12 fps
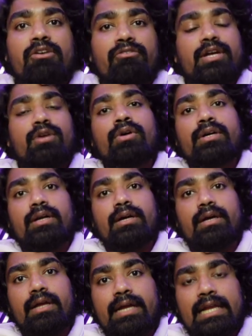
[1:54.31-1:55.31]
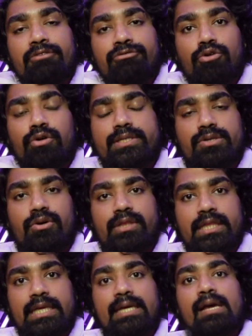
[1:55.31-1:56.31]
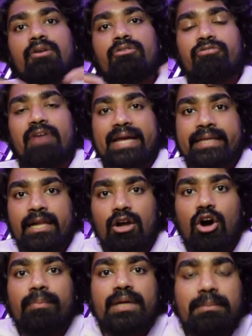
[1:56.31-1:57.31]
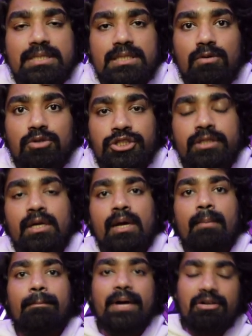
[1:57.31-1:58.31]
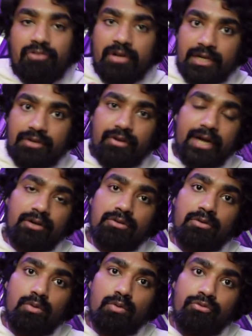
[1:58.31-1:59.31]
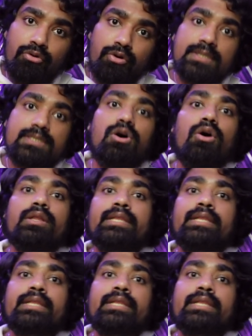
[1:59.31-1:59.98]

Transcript: We don't really focus on the final optimal solution, but we try to focus on